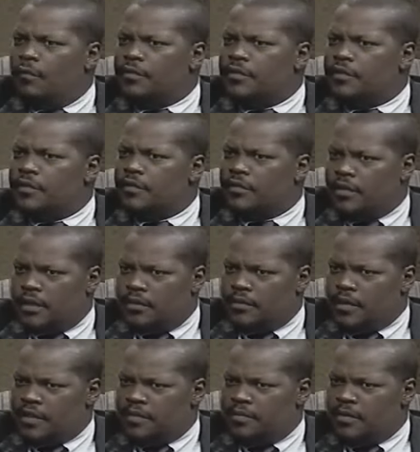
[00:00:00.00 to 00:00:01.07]
How would,
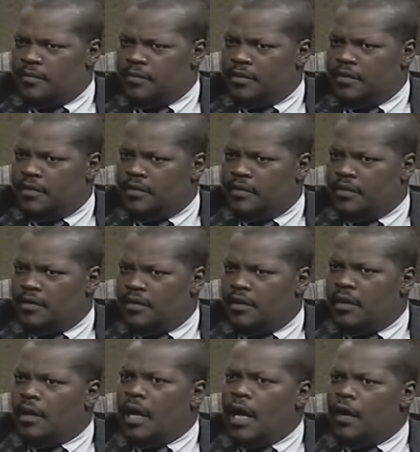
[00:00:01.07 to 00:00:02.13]
Dr. Palmer,
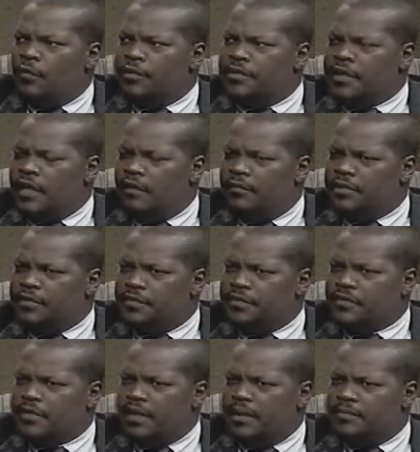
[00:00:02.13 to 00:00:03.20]
how would you
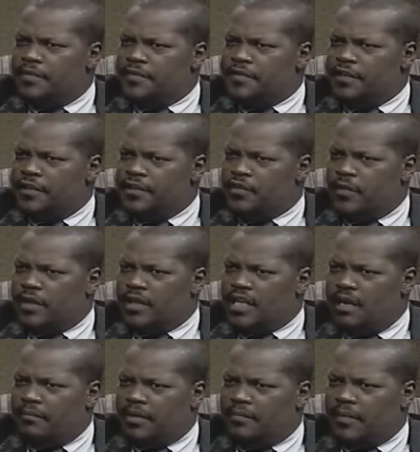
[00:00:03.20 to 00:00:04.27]
describe the
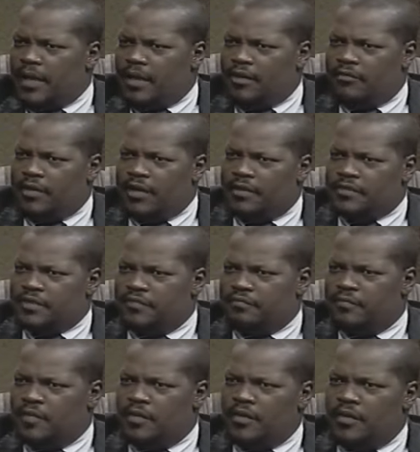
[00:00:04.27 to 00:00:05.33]
socioeconomic backgrounds
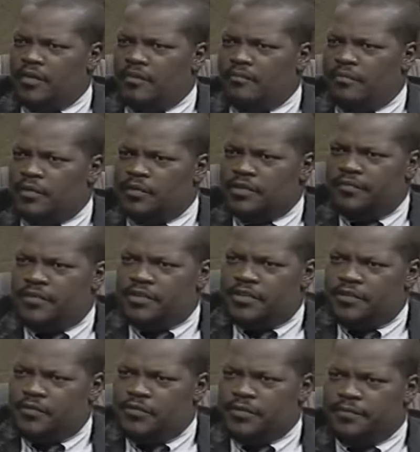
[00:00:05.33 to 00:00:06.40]
of most of your
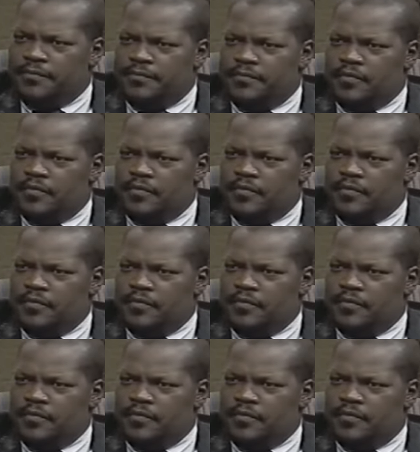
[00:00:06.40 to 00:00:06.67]
children?